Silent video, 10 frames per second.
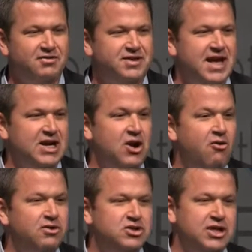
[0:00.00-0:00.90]

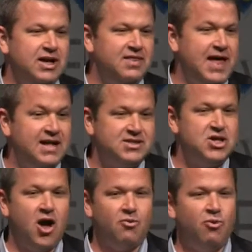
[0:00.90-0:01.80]
technology, and that's
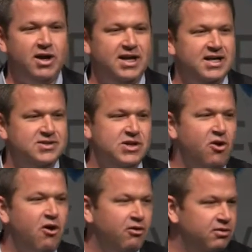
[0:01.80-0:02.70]
not what it is at
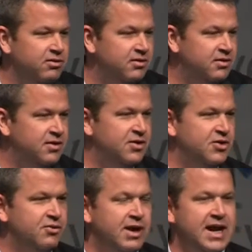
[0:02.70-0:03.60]
all, right?